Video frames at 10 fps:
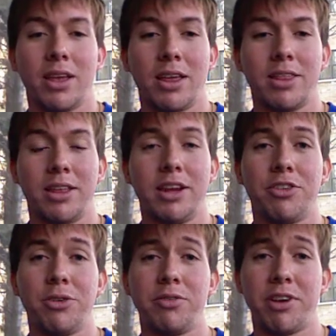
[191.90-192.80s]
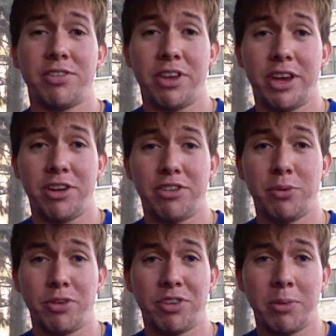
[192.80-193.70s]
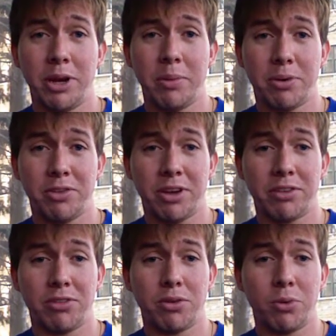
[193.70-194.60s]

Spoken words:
The initial investigation when somebody presents